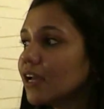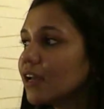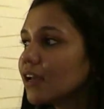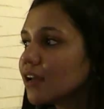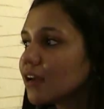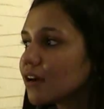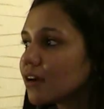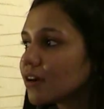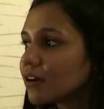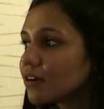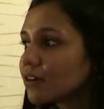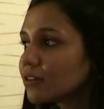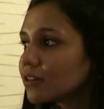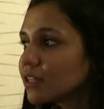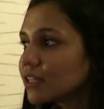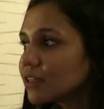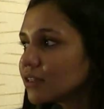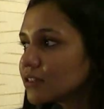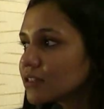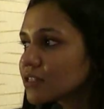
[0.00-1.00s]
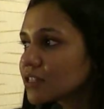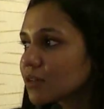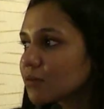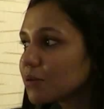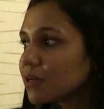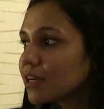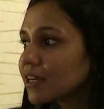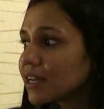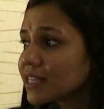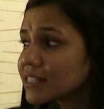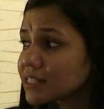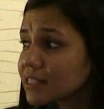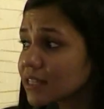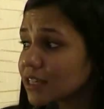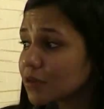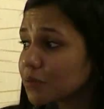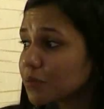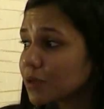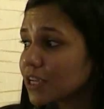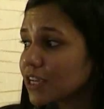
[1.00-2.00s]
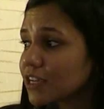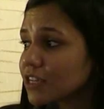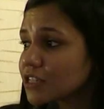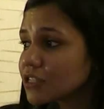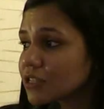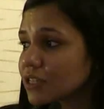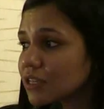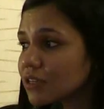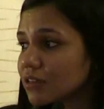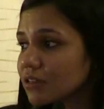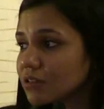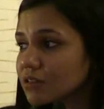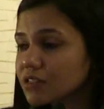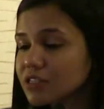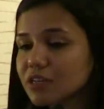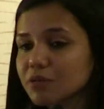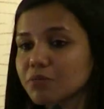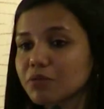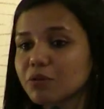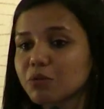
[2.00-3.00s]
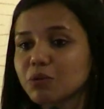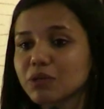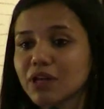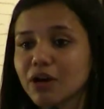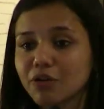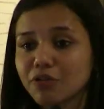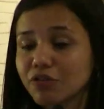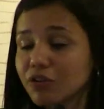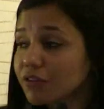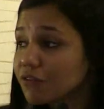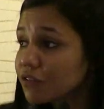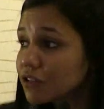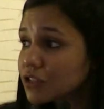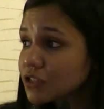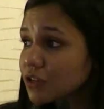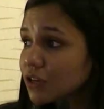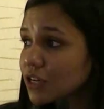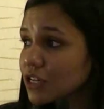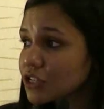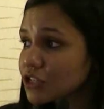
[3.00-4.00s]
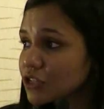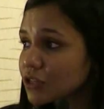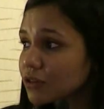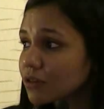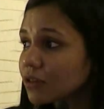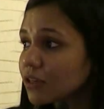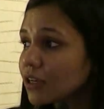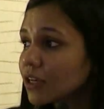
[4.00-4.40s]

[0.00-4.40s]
They are stable at acidic pH. They are stable without refrigeration.